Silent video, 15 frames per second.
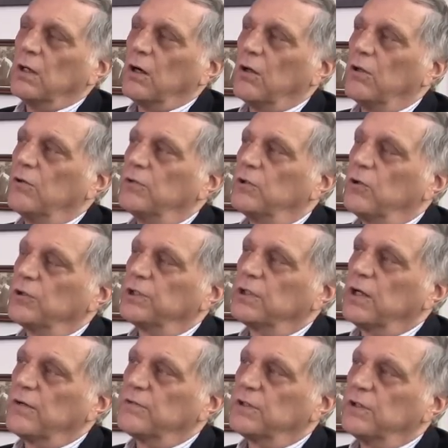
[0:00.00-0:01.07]
Although in
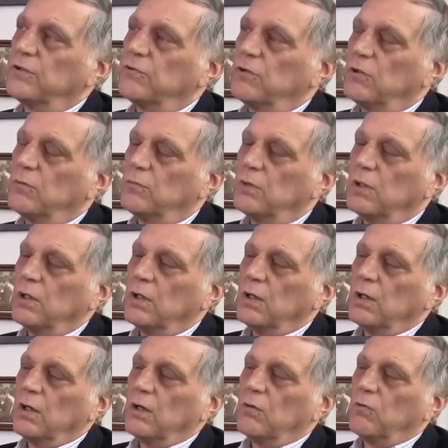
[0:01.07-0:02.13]
Korsakoff syndrome,
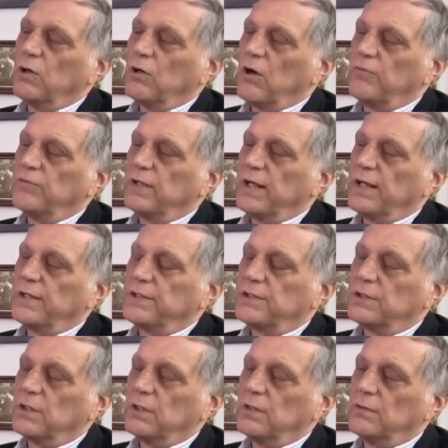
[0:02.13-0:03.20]
one often
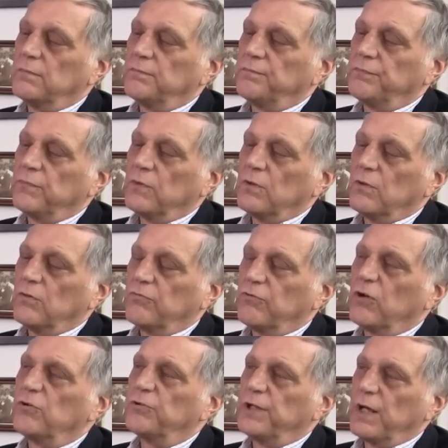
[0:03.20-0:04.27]
has
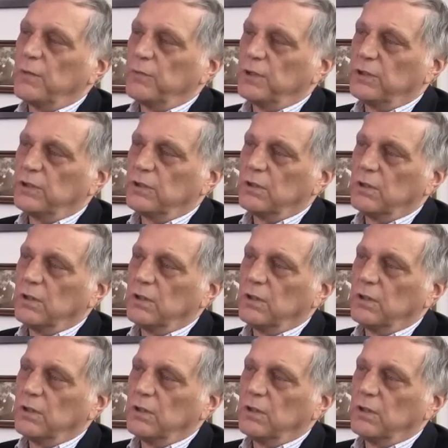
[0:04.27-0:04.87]
frontal damage